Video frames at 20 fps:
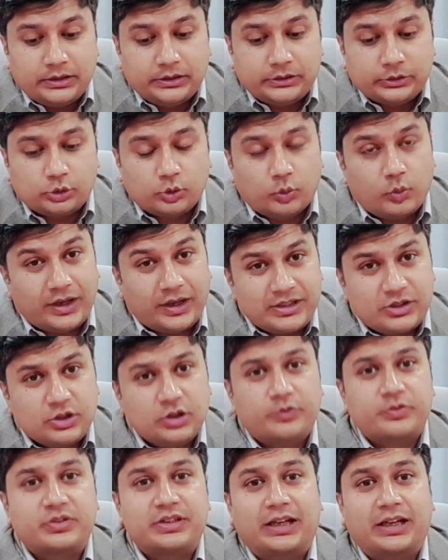So once
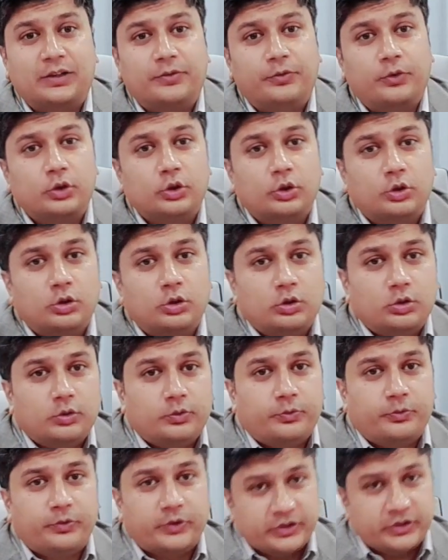you've sat for your
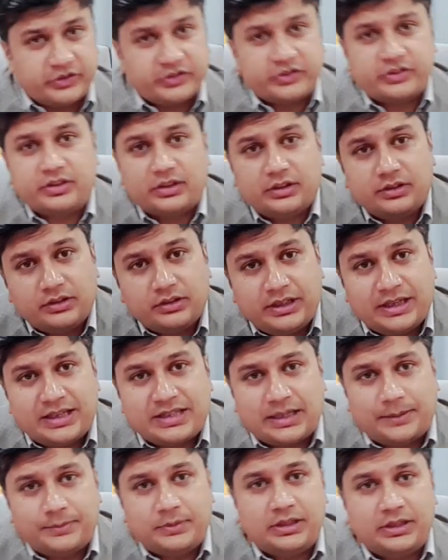first
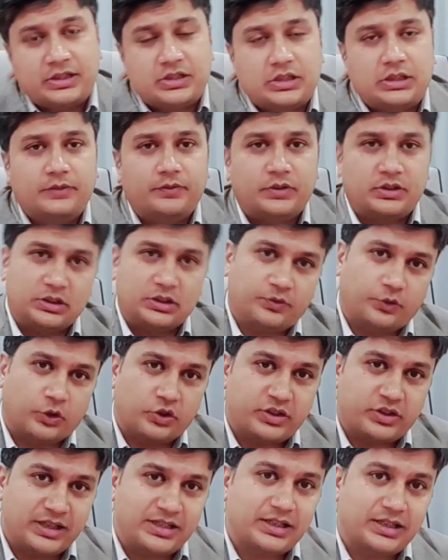examination, which is for
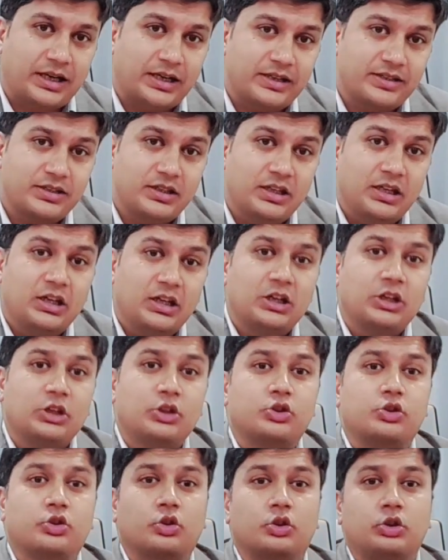6 hours,
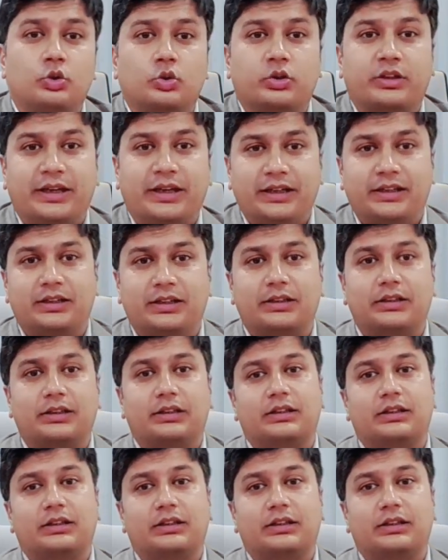so you get